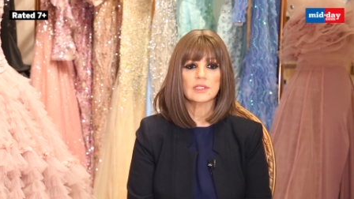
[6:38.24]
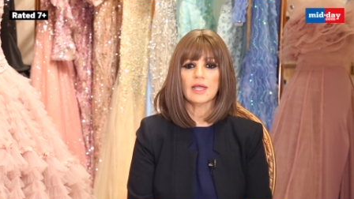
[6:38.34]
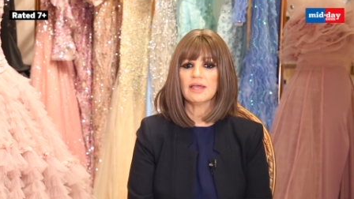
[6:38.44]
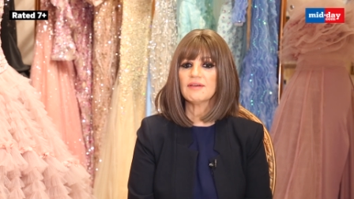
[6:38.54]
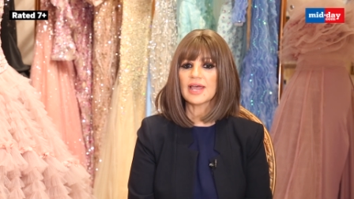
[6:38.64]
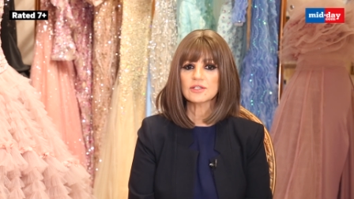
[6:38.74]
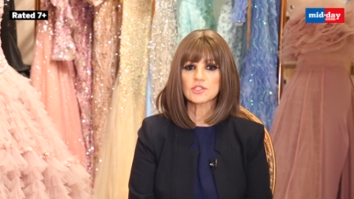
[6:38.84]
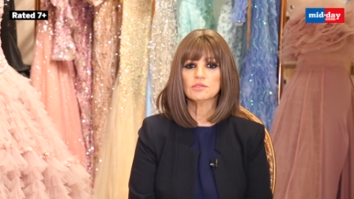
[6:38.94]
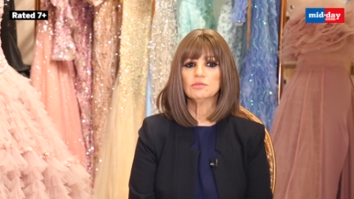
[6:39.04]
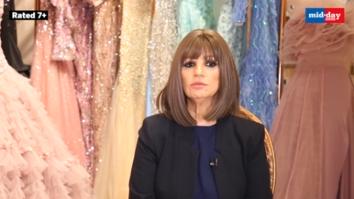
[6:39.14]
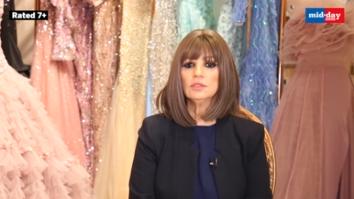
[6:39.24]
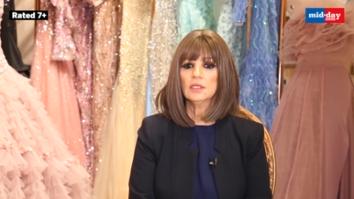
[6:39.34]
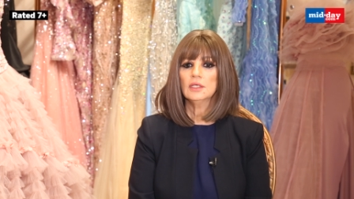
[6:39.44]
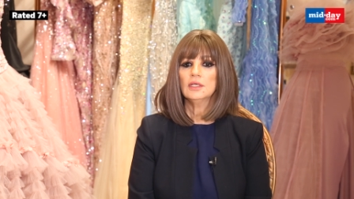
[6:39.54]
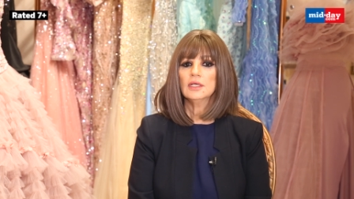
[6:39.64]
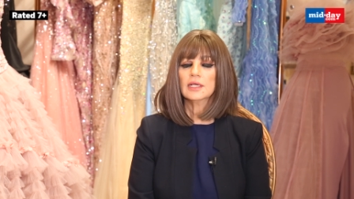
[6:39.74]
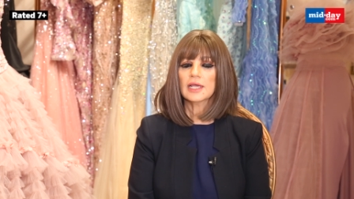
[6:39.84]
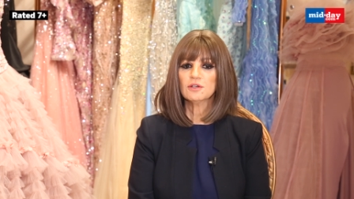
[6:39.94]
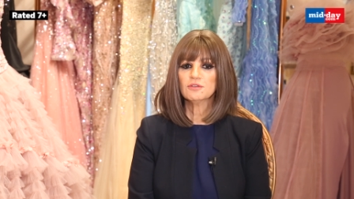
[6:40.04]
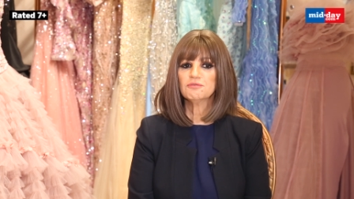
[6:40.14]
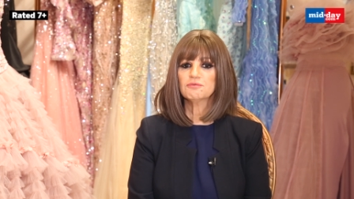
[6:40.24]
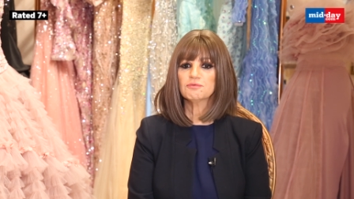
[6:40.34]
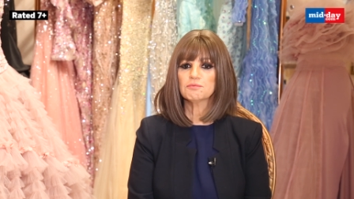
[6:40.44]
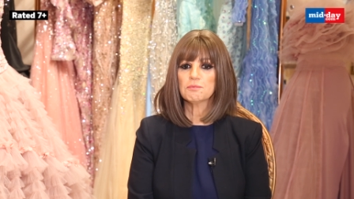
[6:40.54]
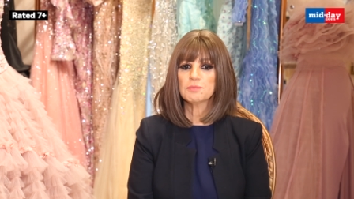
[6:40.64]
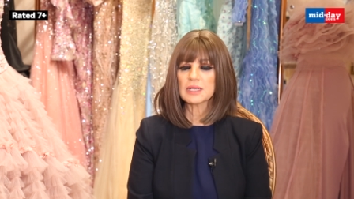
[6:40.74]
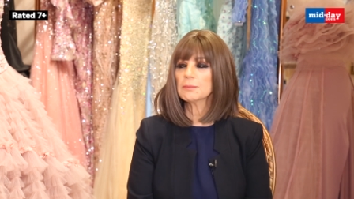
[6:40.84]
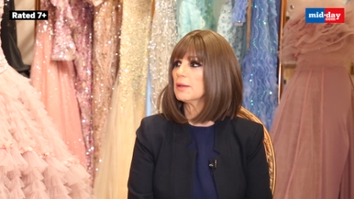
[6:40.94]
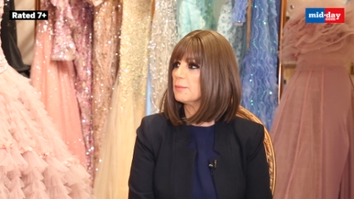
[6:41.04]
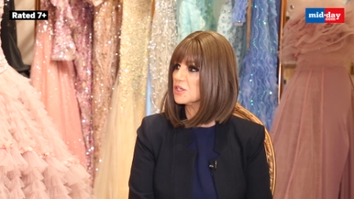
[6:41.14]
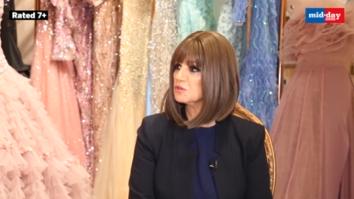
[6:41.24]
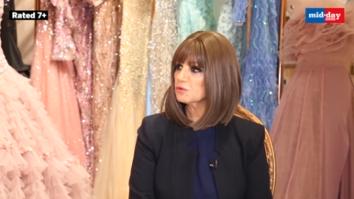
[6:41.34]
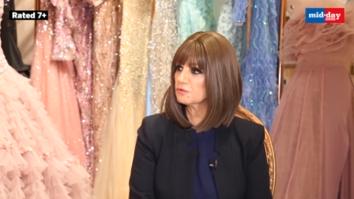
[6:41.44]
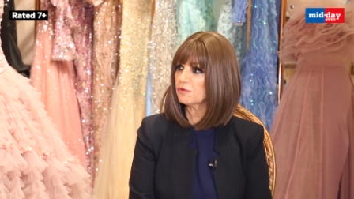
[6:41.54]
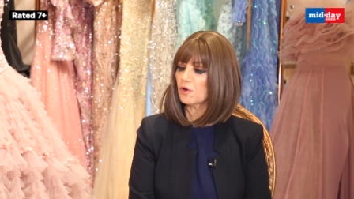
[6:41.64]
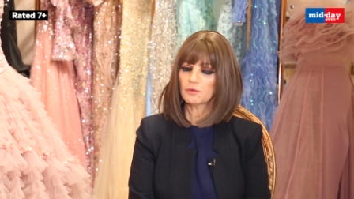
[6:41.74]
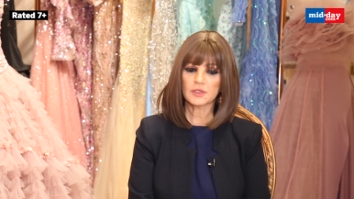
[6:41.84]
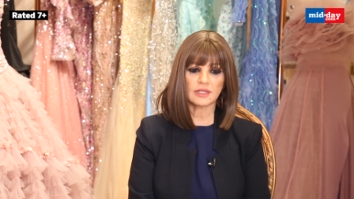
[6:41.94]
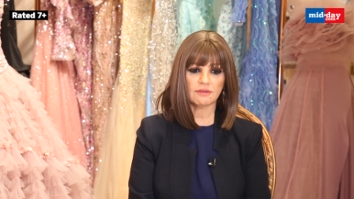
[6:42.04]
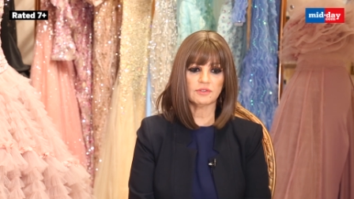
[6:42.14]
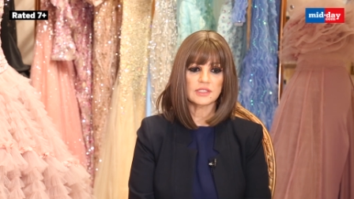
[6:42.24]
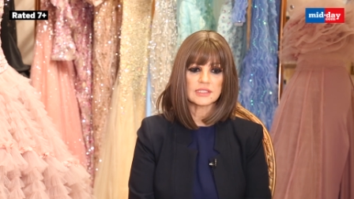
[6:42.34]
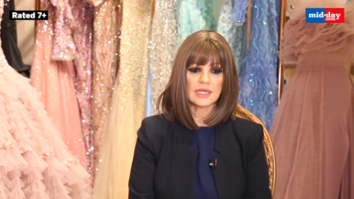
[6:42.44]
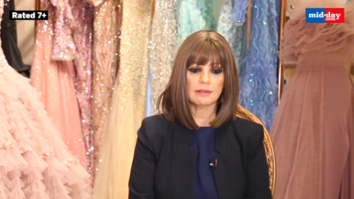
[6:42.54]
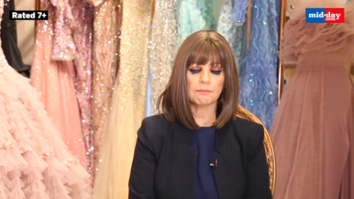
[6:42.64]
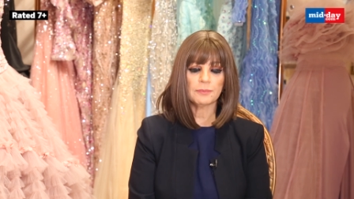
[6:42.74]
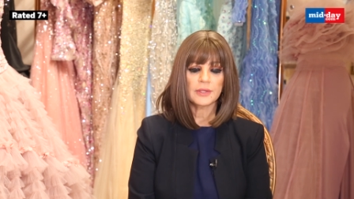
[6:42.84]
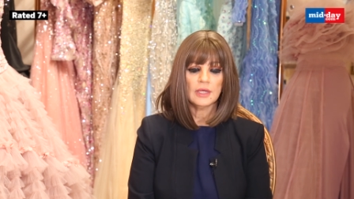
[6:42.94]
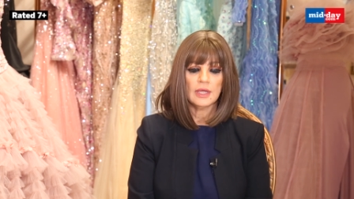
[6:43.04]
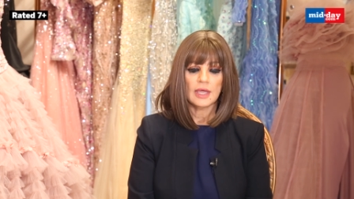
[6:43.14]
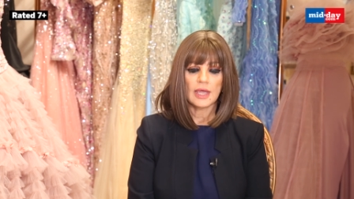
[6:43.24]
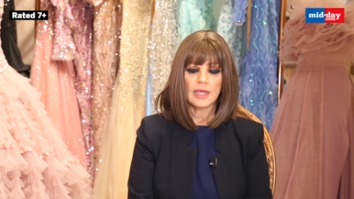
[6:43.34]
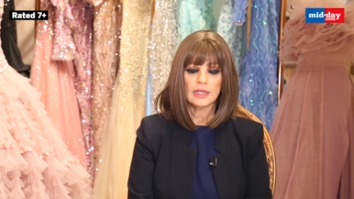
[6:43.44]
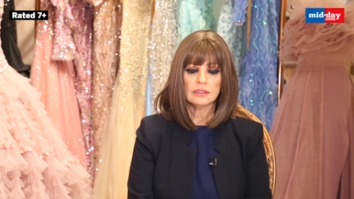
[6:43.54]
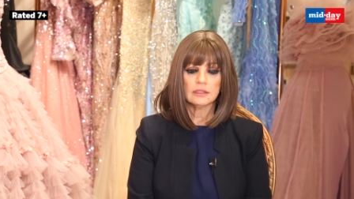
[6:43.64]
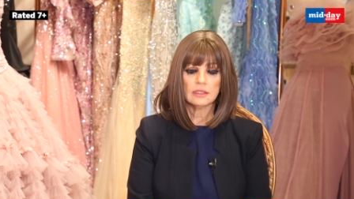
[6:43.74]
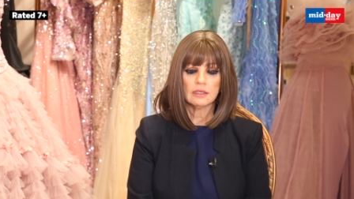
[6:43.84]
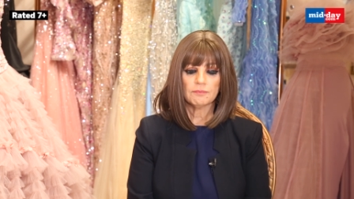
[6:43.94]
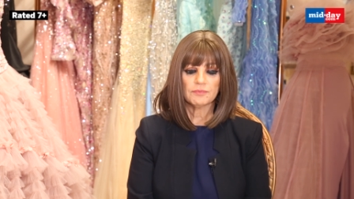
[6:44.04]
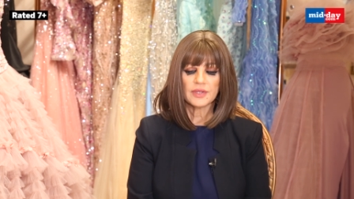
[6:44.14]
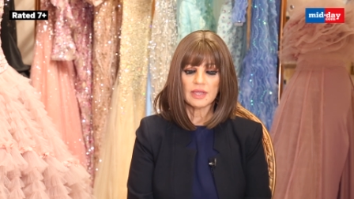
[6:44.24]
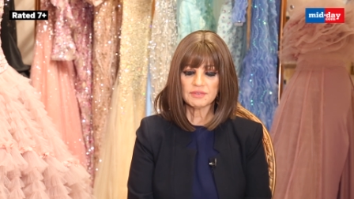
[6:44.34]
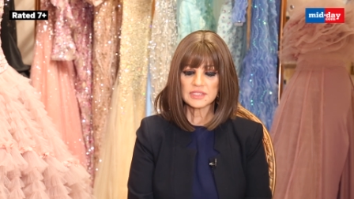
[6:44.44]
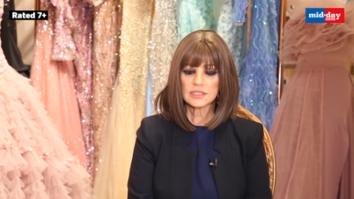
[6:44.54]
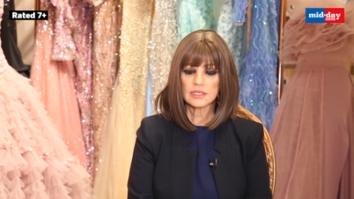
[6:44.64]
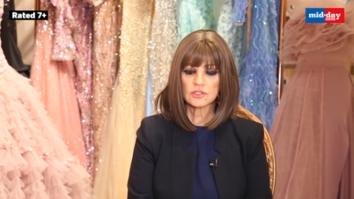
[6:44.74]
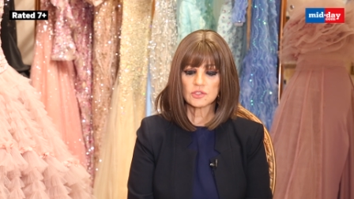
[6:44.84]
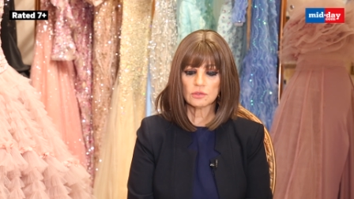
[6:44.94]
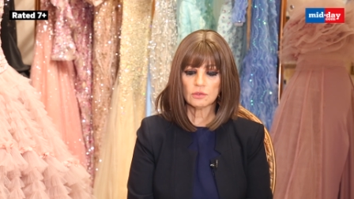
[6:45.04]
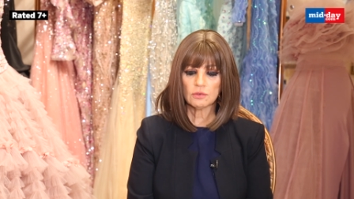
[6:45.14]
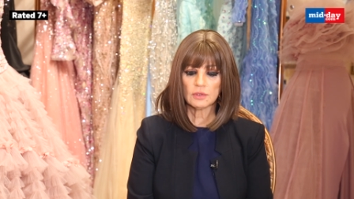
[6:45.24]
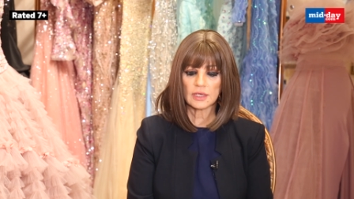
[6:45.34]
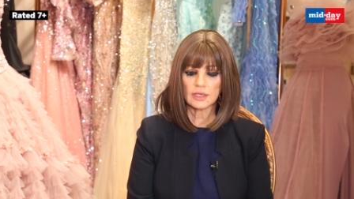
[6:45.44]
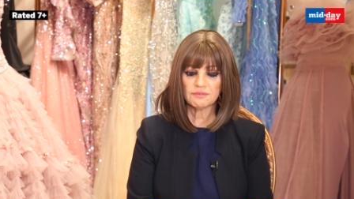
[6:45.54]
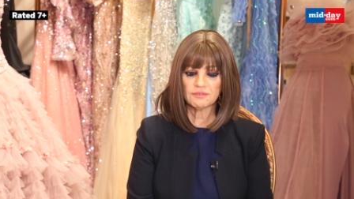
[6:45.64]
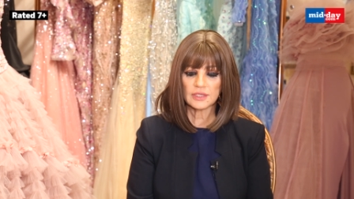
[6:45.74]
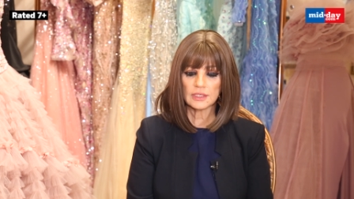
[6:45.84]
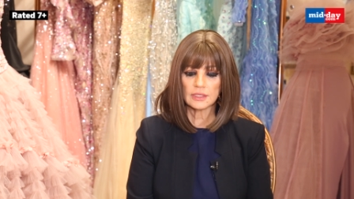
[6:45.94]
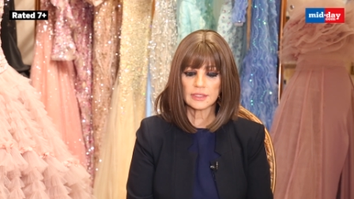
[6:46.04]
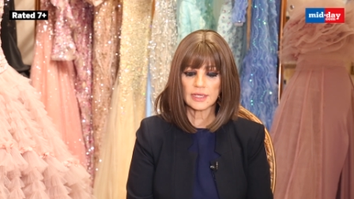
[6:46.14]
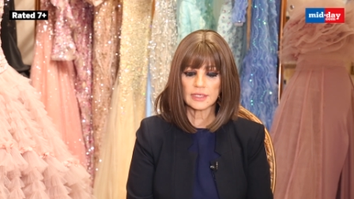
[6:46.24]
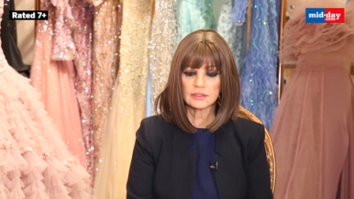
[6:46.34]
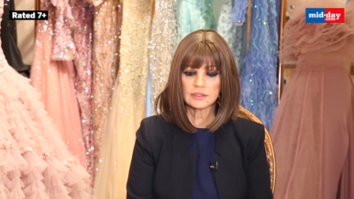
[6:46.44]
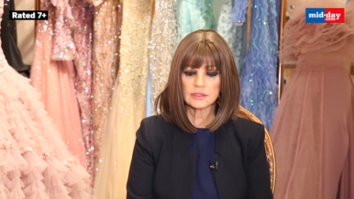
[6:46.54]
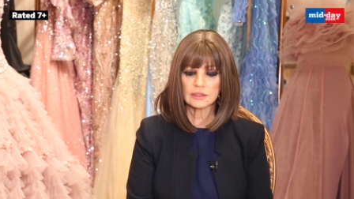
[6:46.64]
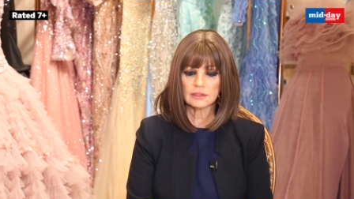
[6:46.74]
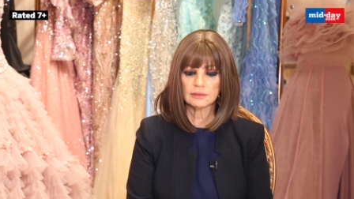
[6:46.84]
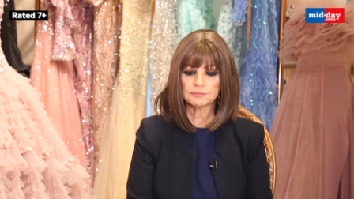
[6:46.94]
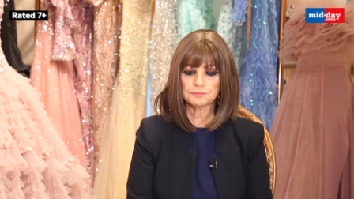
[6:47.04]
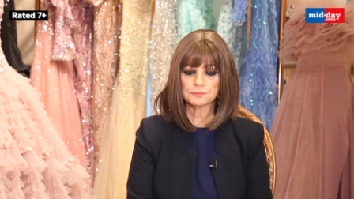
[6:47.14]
I've had to kind of bring my best foot forward every time. And uh, having said so, I feel that uh,